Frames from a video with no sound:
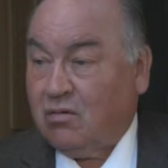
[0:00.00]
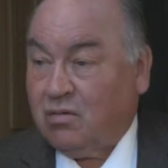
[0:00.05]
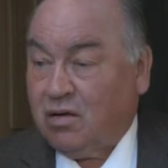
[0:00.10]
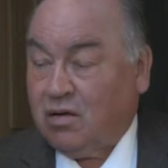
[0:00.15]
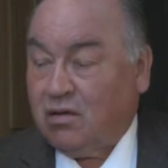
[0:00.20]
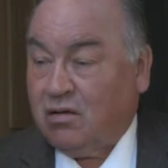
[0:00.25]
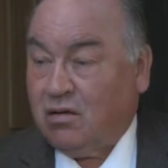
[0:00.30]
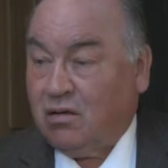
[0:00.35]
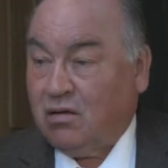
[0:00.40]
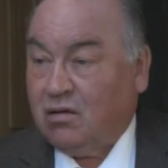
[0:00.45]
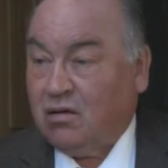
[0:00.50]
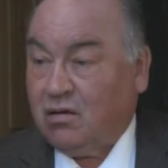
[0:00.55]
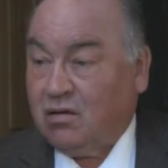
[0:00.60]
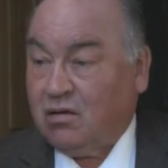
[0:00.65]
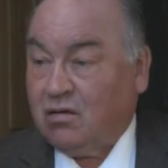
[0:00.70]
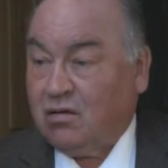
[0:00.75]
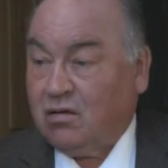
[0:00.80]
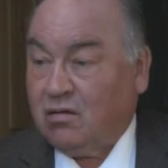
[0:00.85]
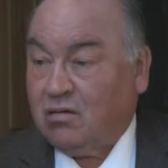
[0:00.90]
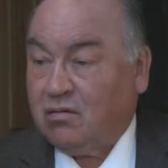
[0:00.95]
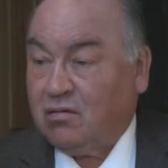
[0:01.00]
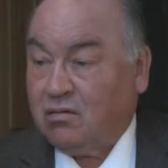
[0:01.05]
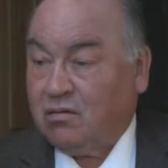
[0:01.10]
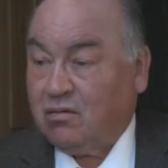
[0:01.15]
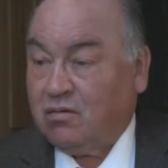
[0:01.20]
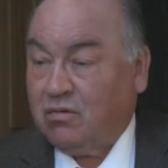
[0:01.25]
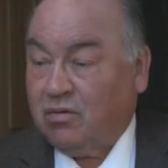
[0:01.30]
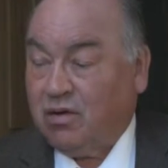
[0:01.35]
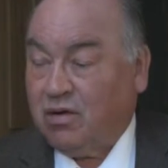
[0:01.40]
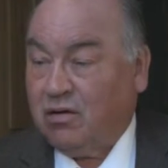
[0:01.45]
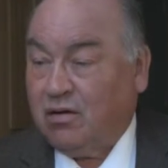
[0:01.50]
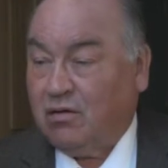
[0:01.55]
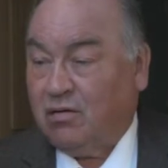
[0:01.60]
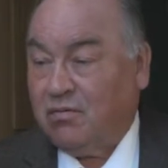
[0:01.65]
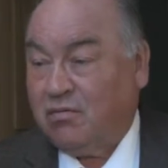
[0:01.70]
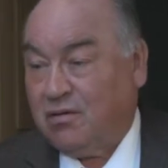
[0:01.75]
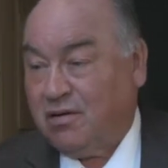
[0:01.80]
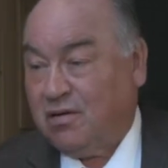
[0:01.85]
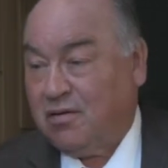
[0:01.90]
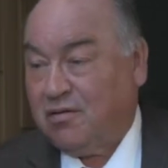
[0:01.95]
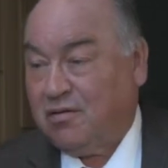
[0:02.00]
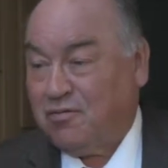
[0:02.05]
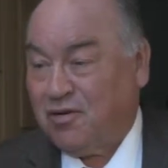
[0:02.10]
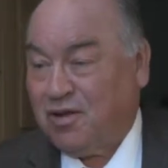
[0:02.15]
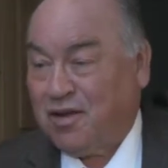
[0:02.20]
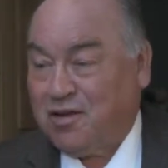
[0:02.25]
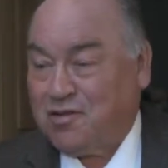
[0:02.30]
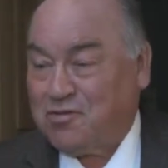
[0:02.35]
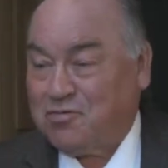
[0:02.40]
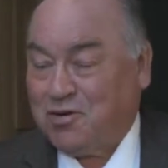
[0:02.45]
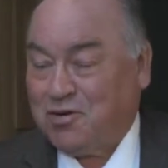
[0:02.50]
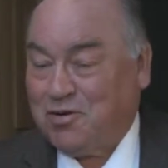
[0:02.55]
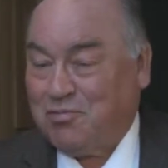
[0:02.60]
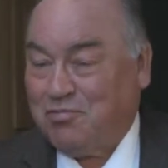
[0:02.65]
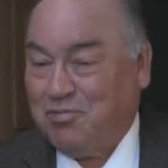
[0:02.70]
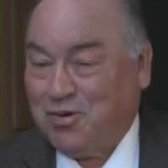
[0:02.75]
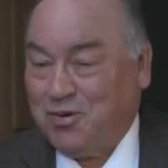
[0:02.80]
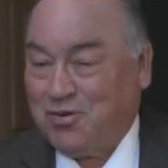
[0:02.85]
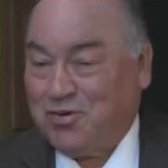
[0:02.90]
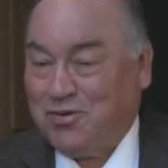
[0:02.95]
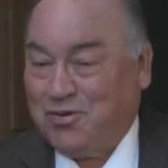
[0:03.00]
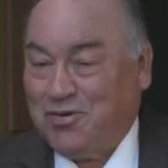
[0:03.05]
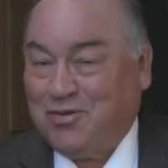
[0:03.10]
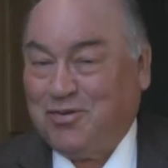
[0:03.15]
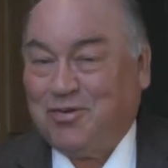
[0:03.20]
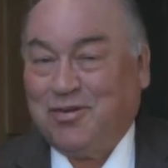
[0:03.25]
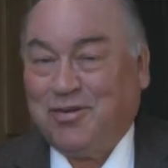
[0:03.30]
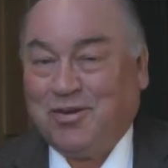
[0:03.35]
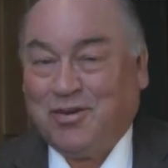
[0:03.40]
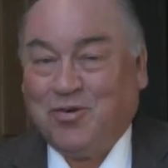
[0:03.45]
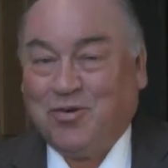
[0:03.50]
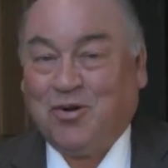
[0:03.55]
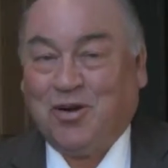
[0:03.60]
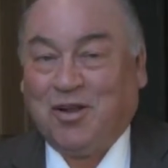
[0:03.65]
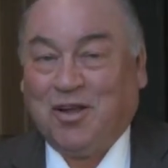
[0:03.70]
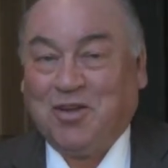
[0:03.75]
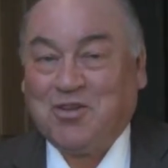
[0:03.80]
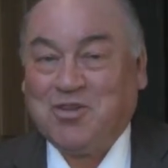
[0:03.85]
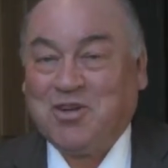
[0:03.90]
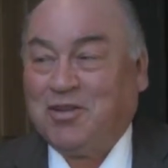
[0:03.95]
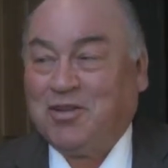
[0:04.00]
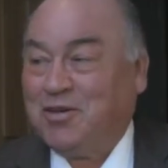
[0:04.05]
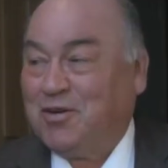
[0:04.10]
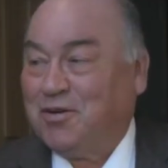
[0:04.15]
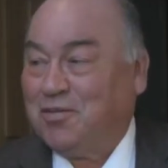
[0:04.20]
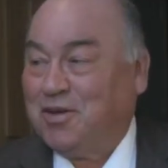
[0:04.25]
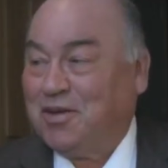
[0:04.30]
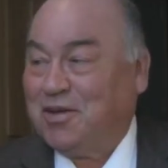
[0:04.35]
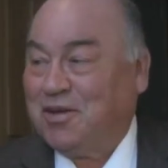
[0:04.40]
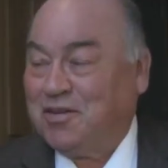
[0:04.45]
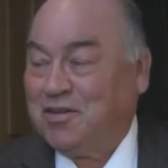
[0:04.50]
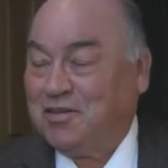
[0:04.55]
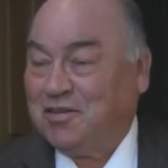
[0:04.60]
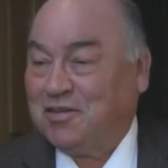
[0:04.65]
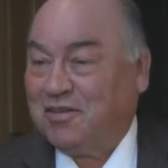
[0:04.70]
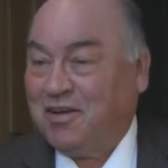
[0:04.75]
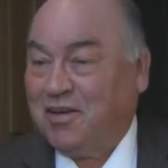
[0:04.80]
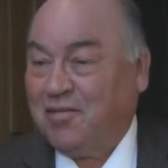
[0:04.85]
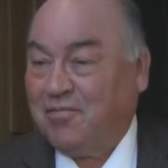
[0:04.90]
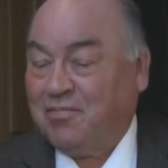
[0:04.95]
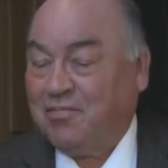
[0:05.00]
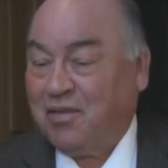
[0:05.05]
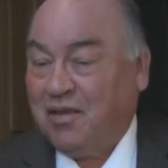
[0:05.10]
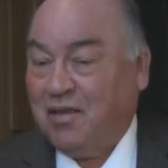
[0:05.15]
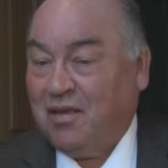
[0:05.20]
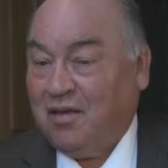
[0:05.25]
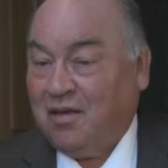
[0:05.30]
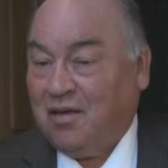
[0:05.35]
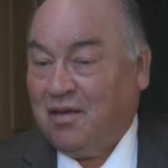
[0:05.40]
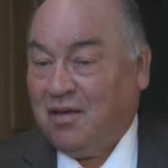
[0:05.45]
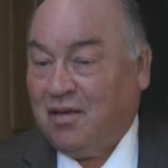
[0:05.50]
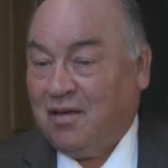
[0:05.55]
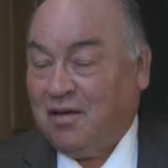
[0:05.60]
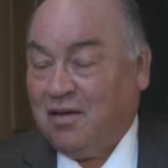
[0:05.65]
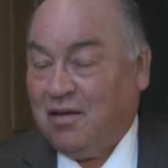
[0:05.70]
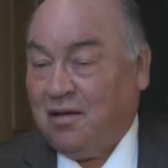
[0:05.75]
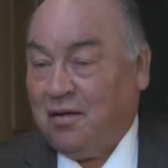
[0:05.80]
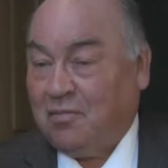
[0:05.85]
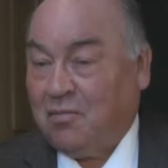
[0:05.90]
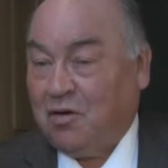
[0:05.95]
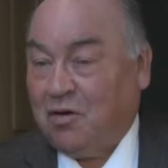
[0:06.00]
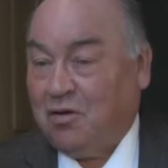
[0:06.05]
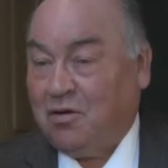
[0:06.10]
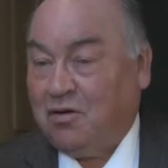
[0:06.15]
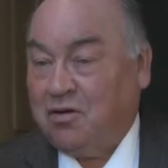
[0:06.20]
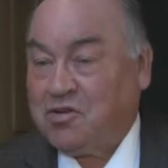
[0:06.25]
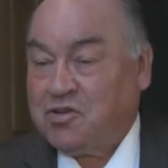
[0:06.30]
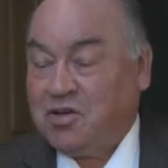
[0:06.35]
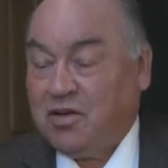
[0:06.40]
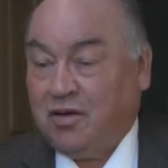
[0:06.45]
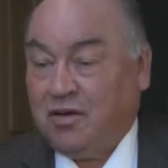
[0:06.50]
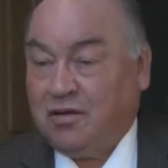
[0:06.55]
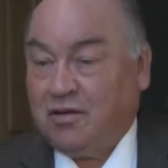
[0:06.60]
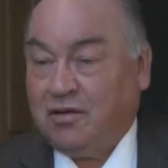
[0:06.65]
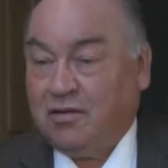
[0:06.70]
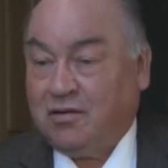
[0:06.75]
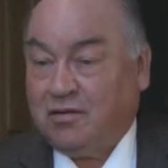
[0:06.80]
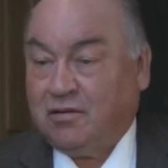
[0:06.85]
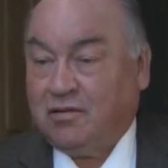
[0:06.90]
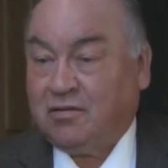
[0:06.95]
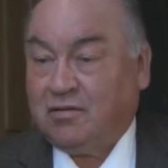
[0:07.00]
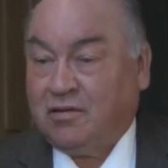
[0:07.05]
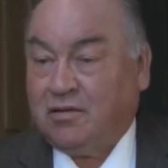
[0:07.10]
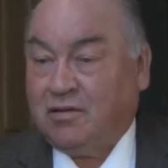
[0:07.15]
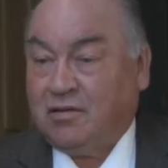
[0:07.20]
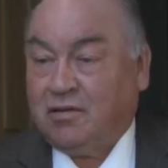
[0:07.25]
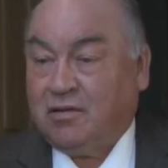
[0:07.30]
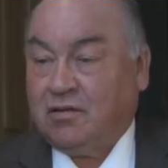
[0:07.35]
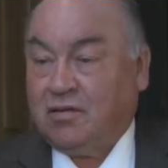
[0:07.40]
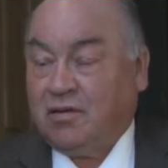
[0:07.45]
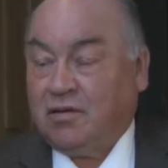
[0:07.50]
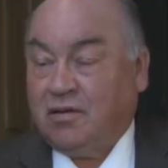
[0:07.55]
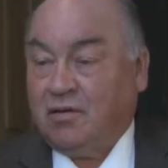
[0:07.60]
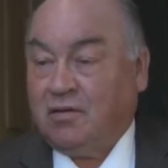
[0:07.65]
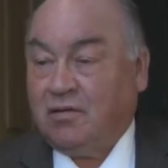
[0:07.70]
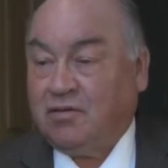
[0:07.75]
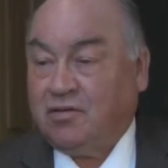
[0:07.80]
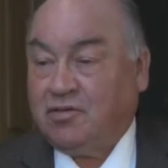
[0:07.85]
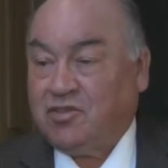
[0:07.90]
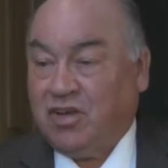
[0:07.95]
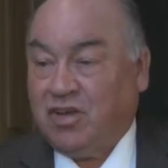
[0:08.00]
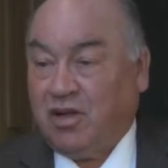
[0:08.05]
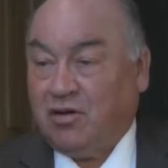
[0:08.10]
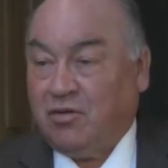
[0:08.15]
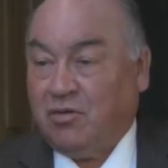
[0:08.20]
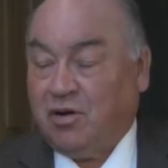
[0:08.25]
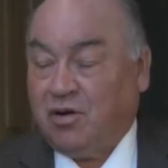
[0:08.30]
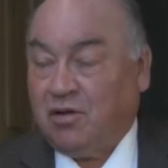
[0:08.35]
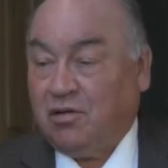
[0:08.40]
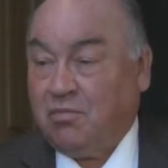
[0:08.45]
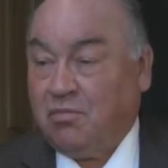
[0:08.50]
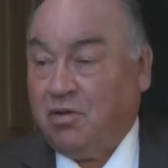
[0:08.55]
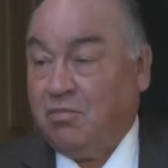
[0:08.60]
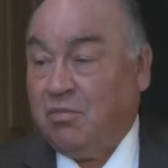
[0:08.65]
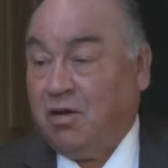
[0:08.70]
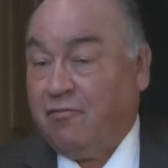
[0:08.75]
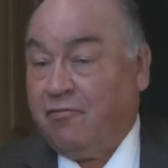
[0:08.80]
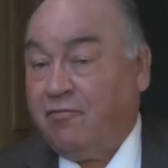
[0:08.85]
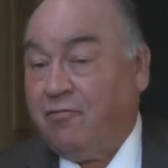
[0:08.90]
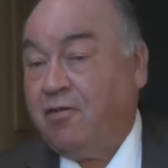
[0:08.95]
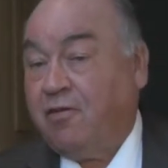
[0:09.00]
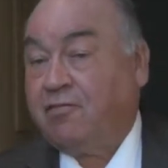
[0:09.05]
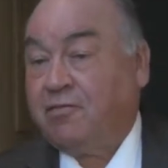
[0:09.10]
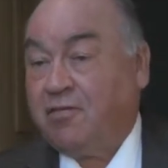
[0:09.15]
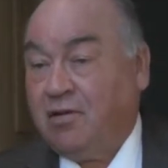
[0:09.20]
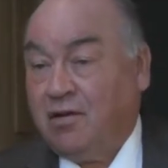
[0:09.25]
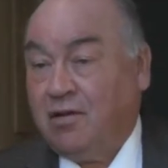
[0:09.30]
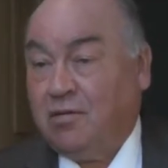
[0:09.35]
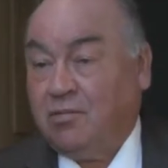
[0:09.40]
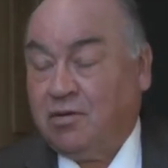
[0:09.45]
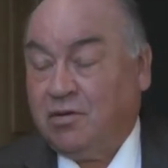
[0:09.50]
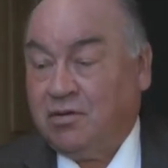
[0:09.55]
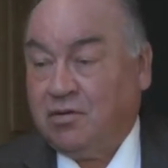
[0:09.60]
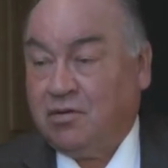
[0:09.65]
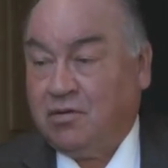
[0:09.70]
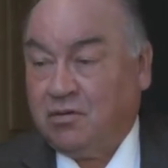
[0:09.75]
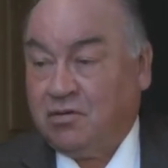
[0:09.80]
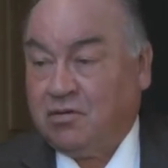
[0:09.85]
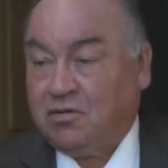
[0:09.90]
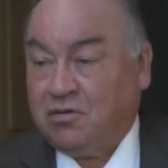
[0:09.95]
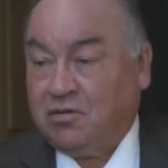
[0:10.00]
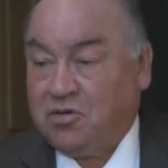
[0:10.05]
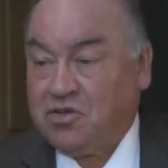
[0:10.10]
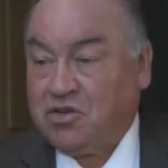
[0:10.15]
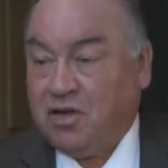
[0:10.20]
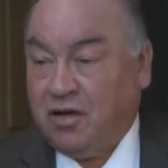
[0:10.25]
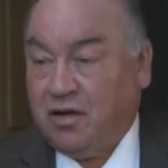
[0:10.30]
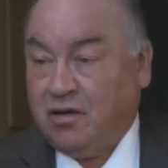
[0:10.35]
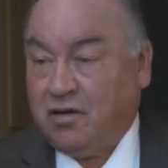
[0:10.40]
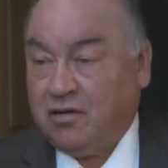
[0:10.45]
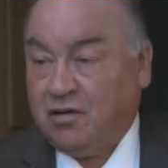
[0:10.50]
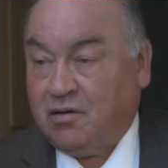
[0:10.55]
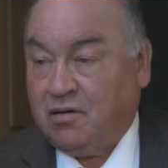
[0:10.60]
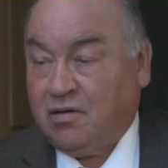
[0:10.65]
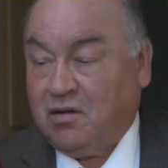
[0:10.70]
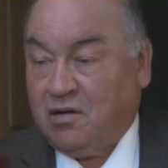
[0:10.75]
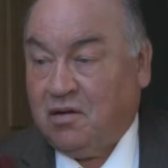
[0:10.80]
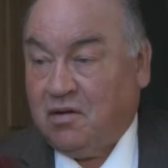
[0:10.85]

we uh, we're, uh, I guess we're both courting each other because um, I'm going to China uh, in January. It'd be my fifth time to, to China.